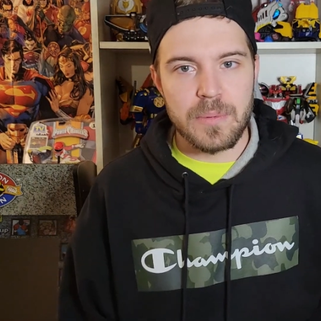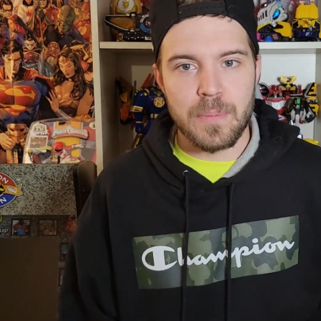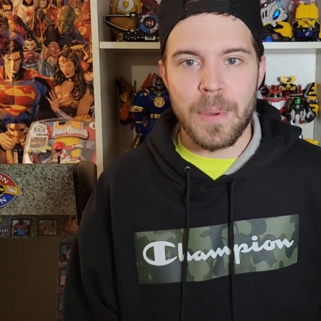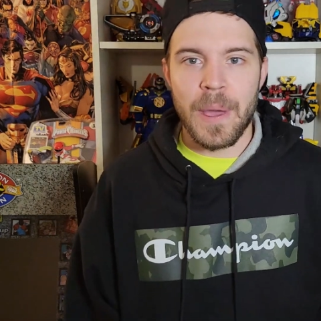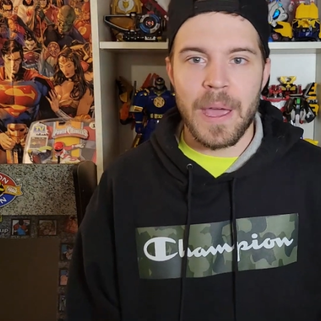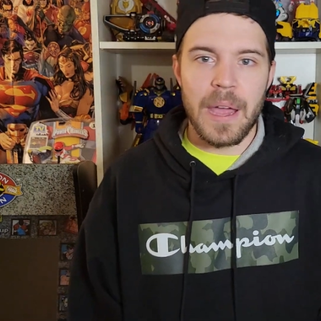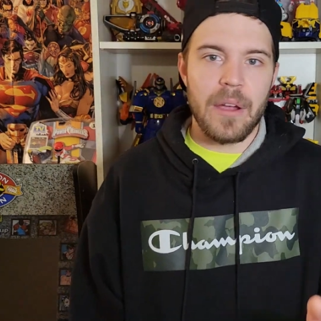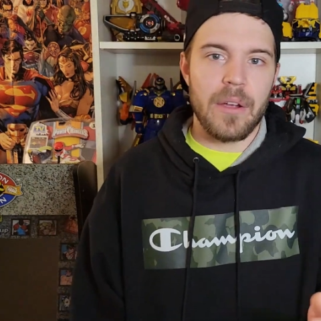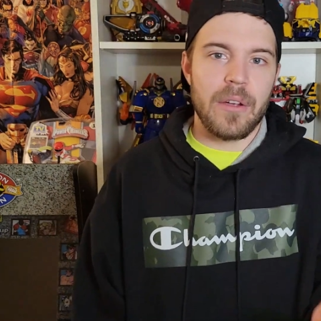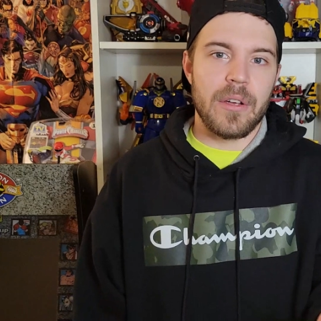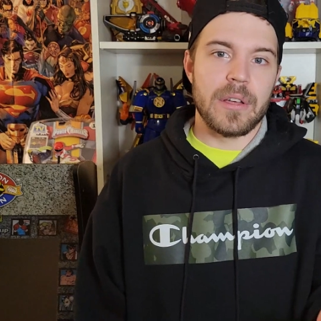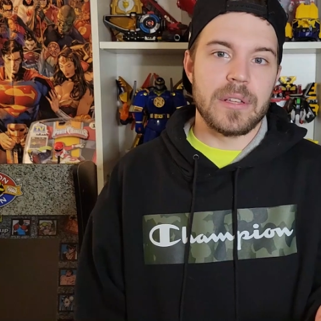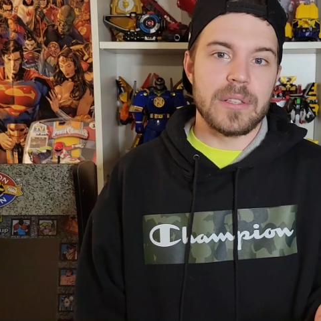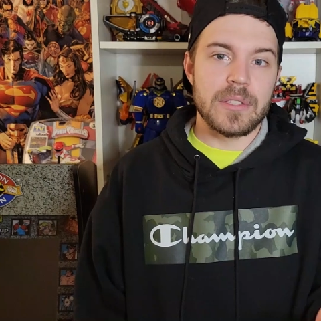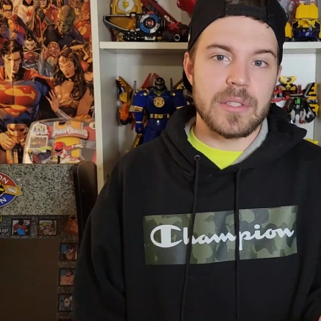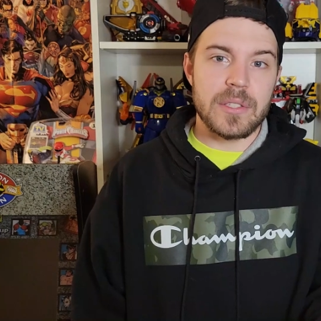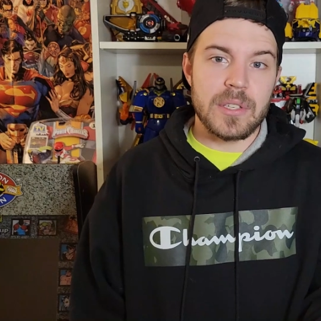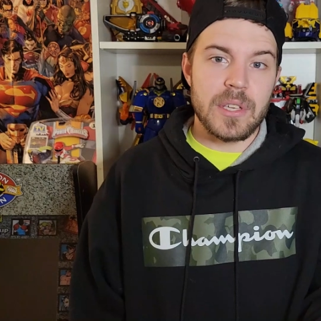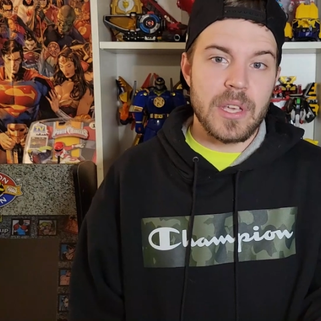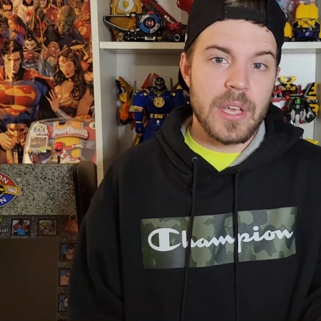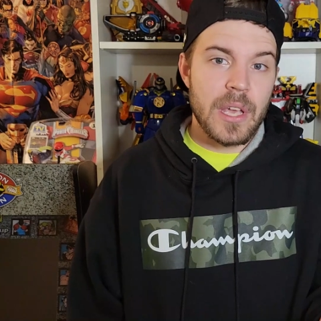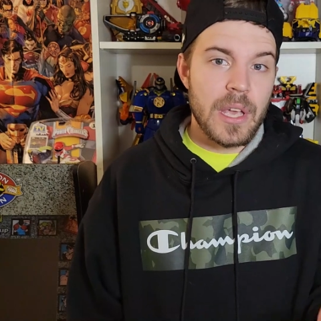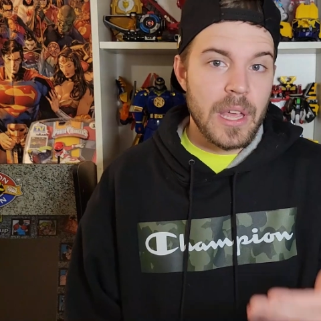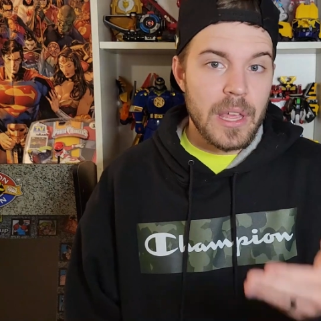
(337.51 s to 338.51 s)

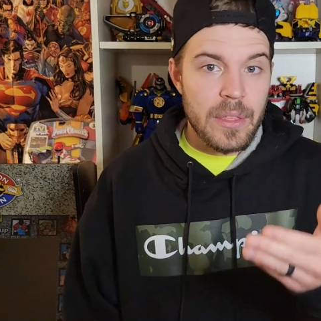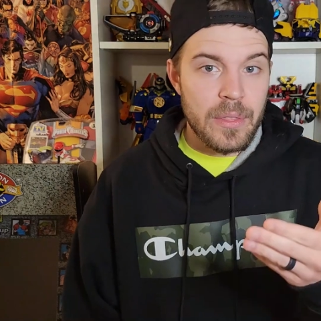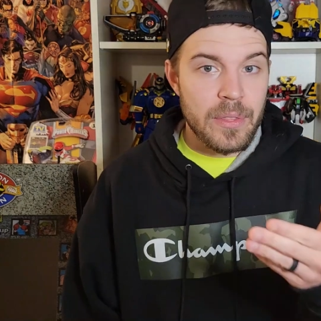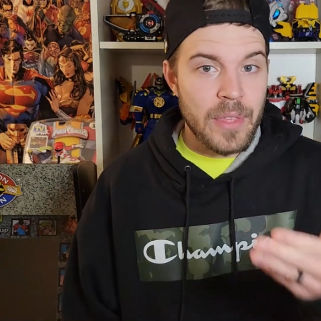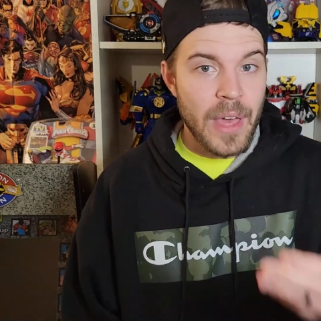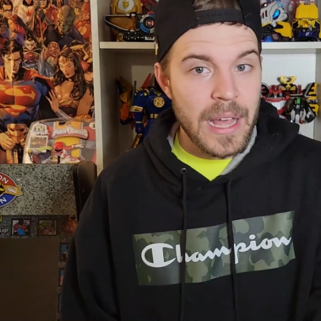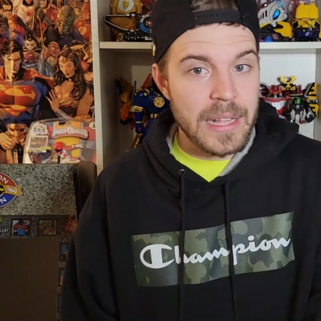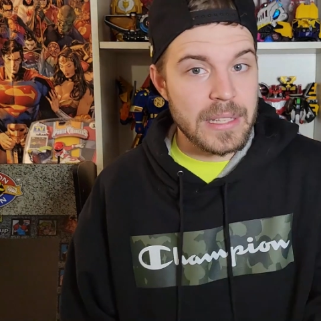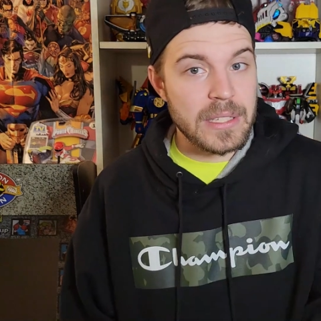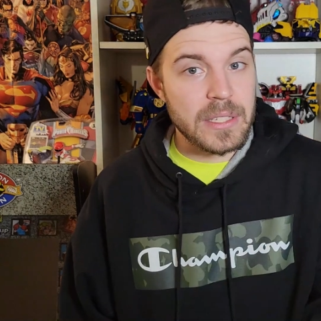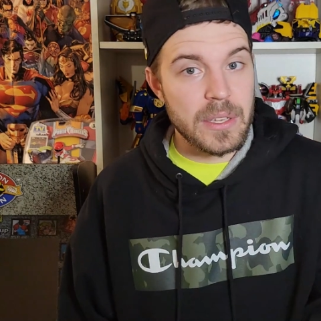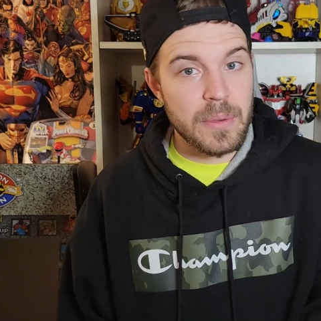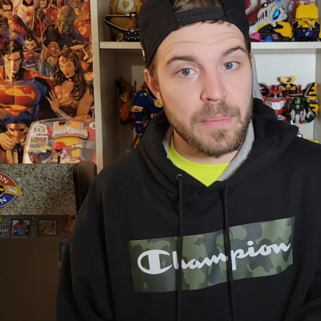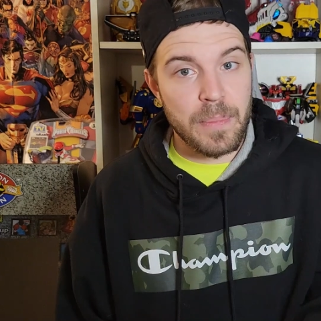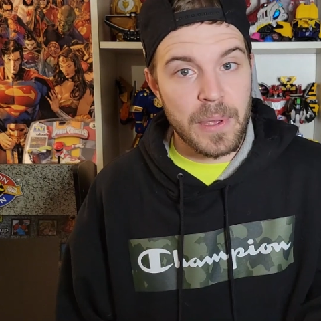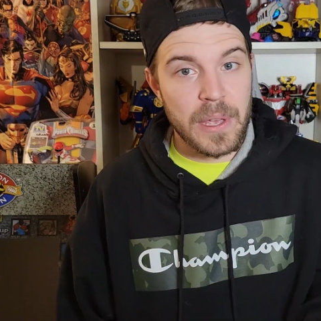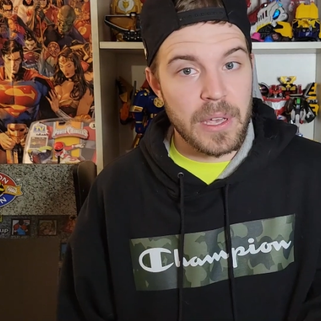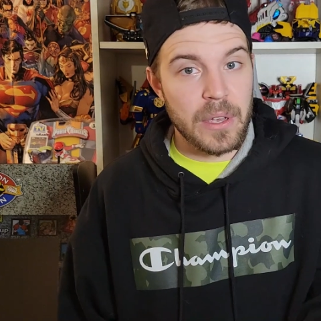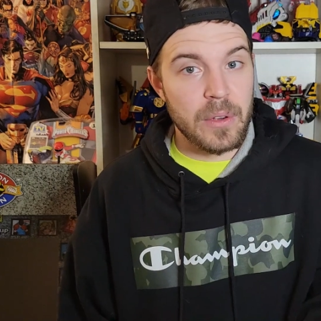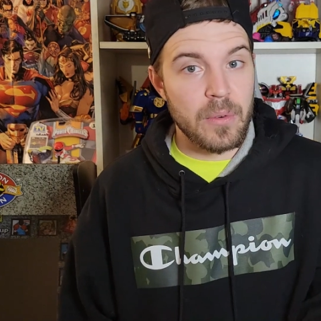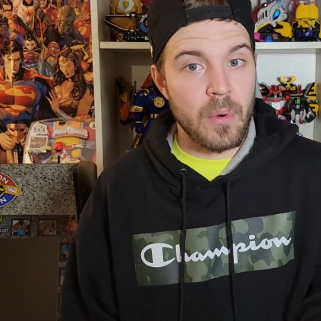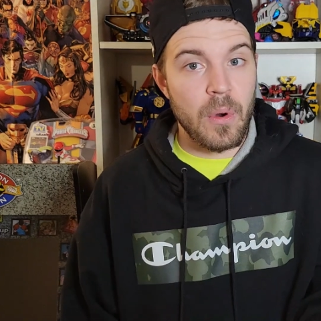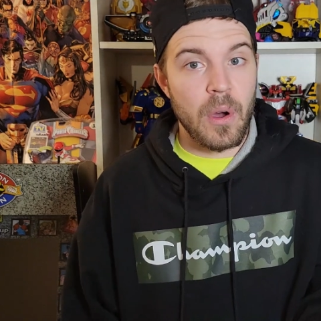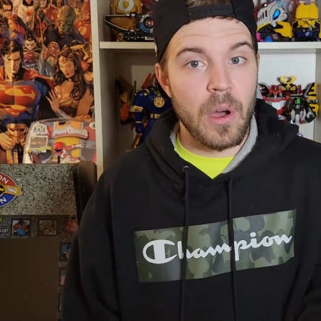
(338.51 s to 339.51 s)
parents. That's a
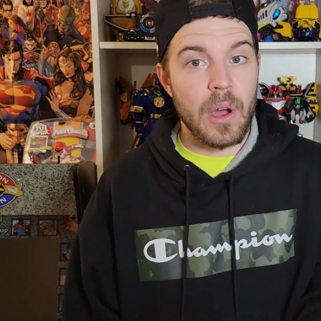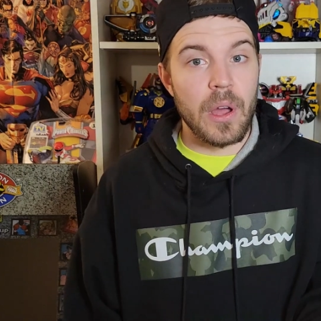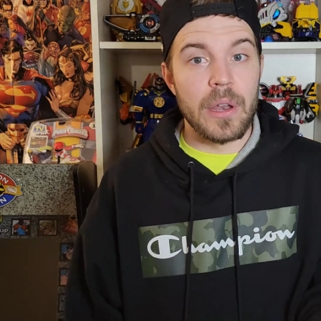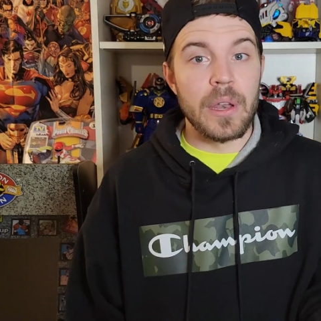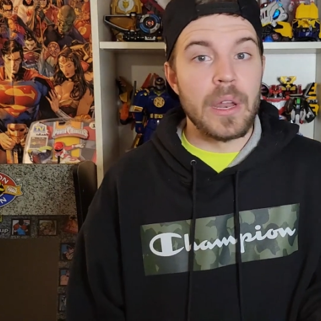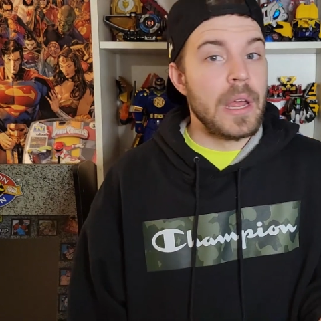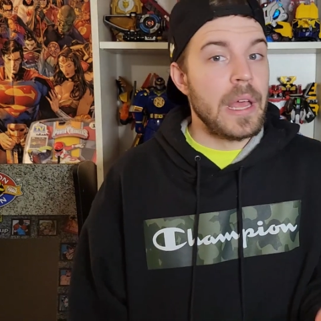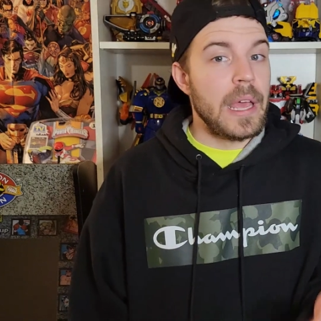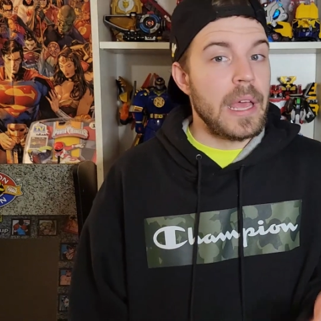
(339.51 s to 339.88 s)
big one.